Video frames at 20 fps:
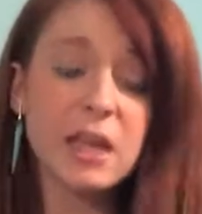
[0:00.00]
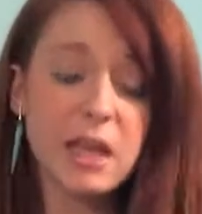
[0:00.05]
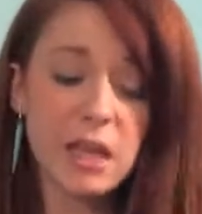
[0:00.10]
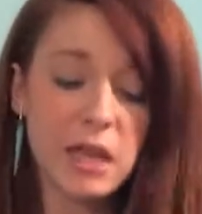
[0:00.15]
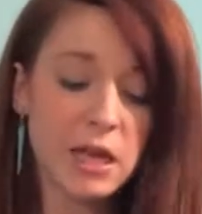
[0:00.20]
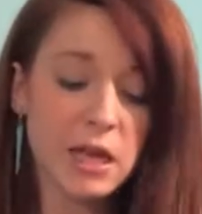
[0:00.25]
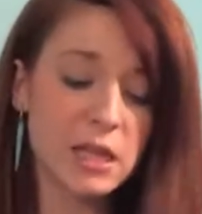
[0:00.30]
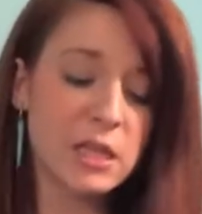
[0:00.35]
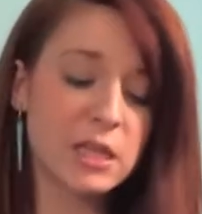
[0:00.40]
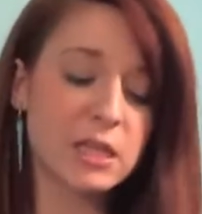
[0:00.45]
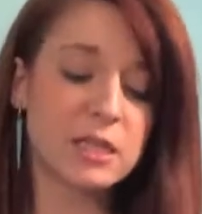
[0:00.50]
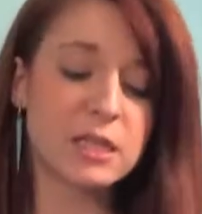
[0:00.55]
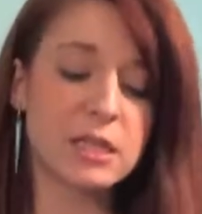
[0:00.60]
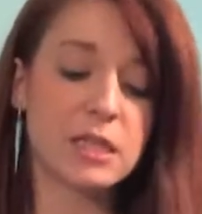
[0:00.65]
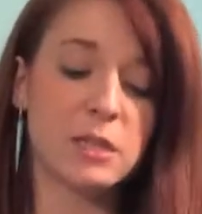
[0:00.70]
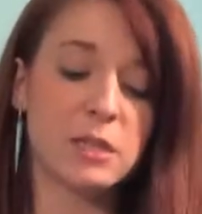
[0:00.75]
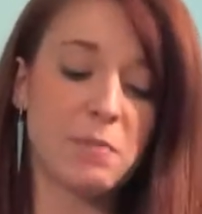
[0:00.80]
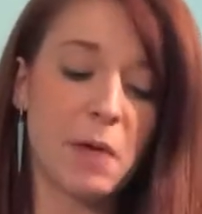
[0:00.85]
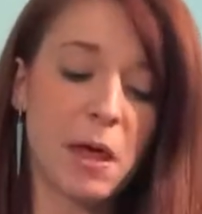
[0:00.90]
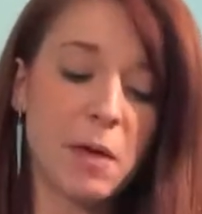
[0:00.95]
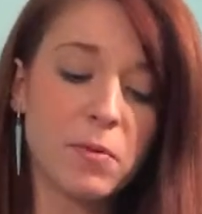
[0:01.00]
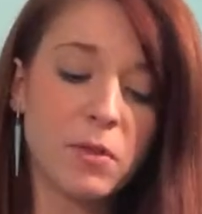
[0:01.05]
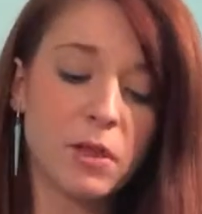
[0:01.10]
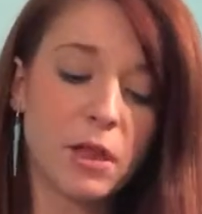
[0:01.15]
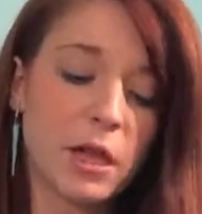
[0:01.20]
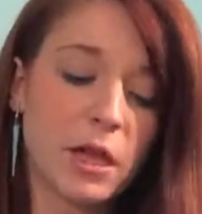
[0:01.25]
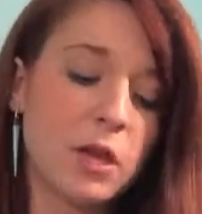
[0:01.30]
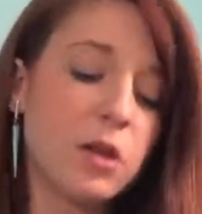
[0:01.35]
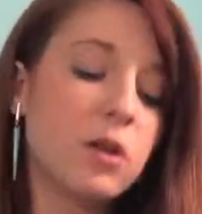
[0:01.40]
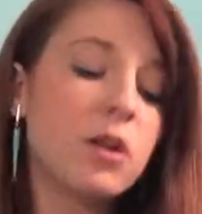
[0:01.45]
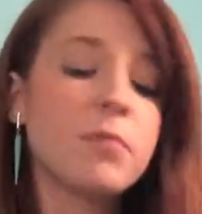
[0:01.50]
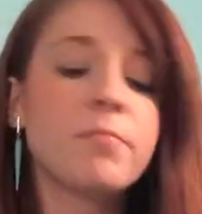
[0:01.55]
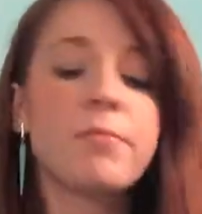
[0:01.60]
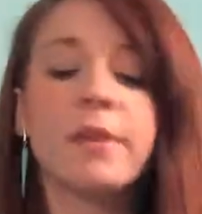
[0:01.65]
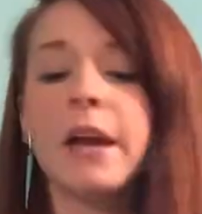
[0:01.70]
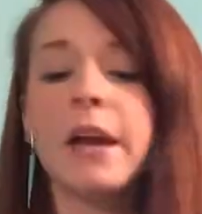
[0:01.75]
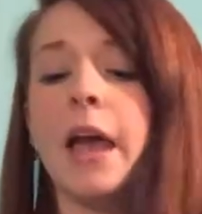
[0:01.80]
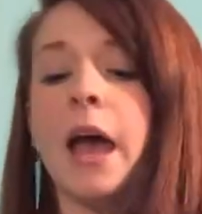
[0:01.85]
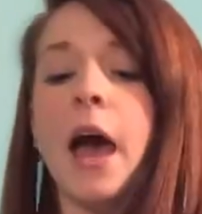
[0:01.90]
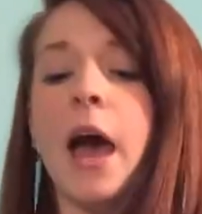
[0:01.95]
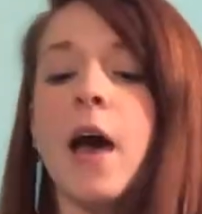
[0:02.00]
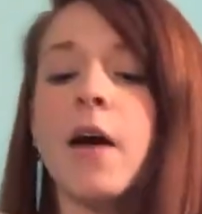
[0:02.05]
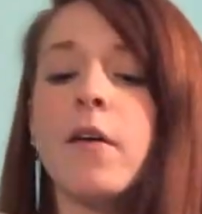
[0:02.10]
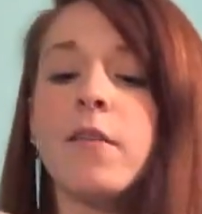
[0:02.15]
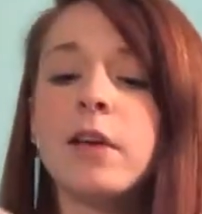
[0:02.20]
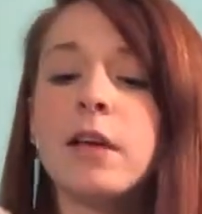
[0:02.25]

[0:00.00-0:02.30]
is this Maybelline that I have.